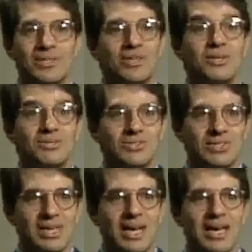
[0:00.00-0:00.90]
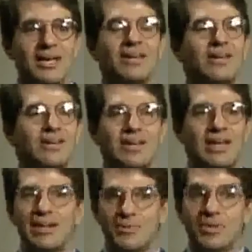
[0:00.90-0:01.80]
in the news today,
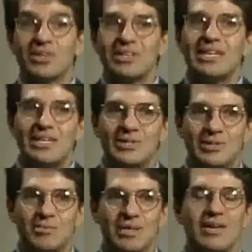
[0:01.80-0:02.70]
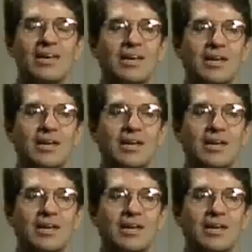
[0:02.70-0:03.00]
and it will continue to be.